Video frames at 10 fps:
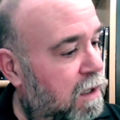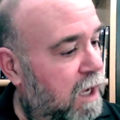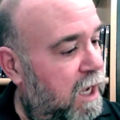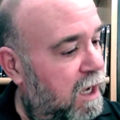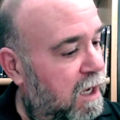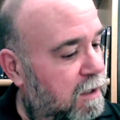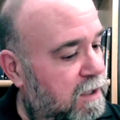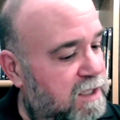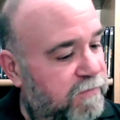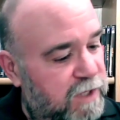
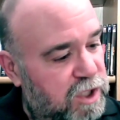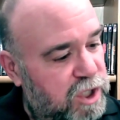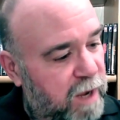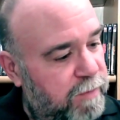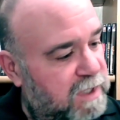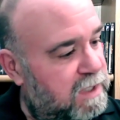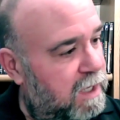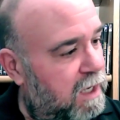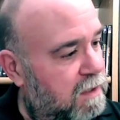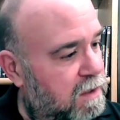Tiffany Shepis
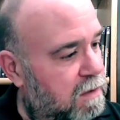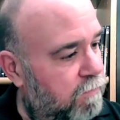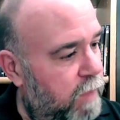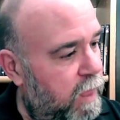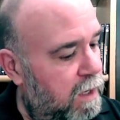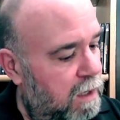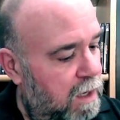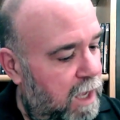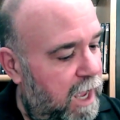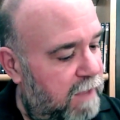in it.
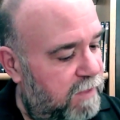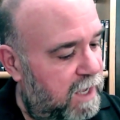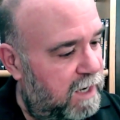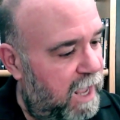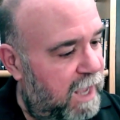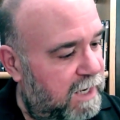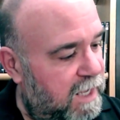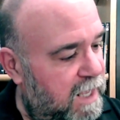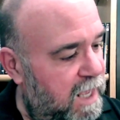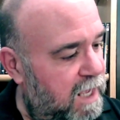And then
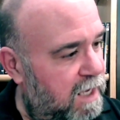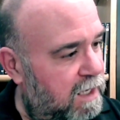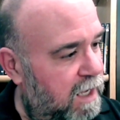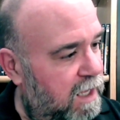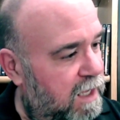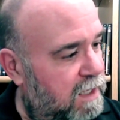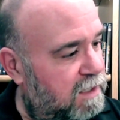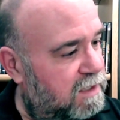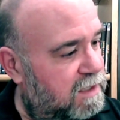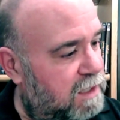Ed Gein
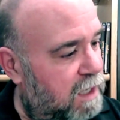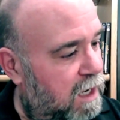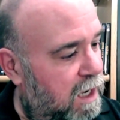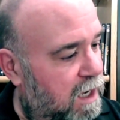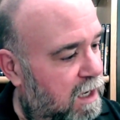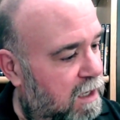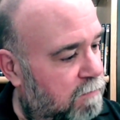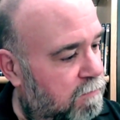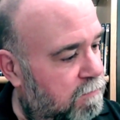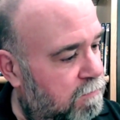is
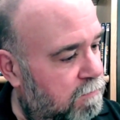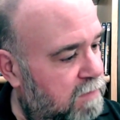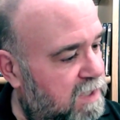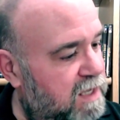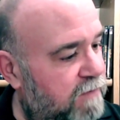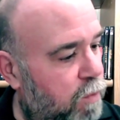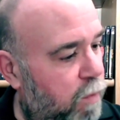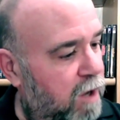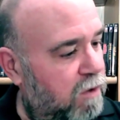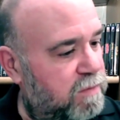Stephen
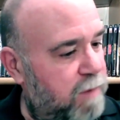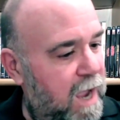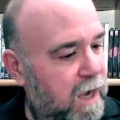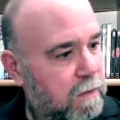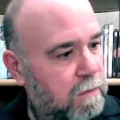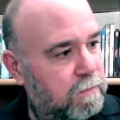Railsback.